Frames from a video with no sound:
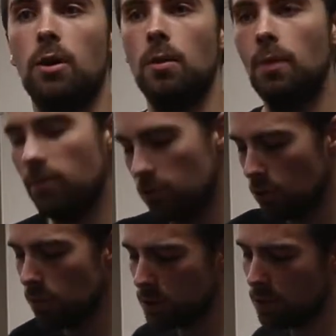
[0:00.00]
If the
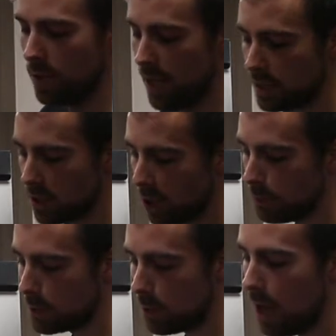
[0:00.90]
trump suit is
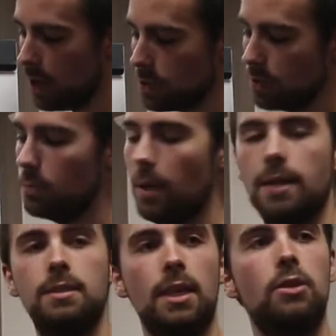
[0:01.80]
clubs, hearts or
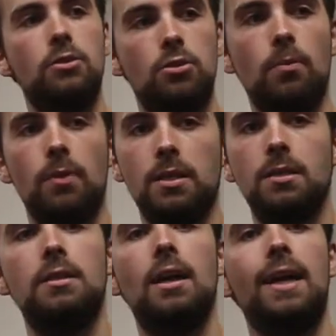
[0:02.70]
spades, they could trump this.
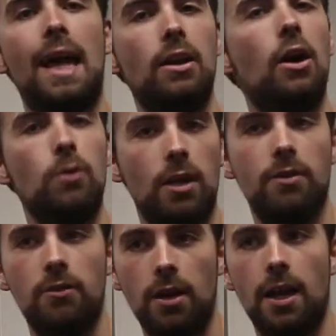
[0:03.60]
Again, only if
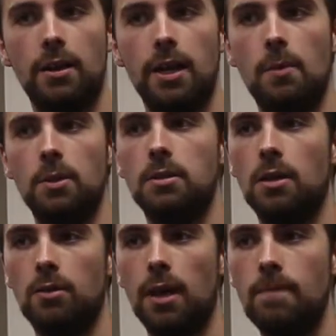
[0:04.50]
they've run out of diamonds.
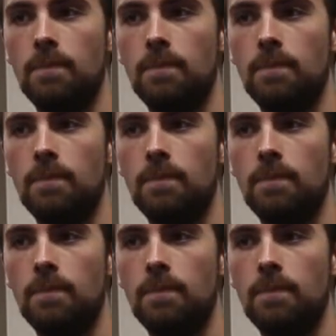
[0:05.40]
Okay?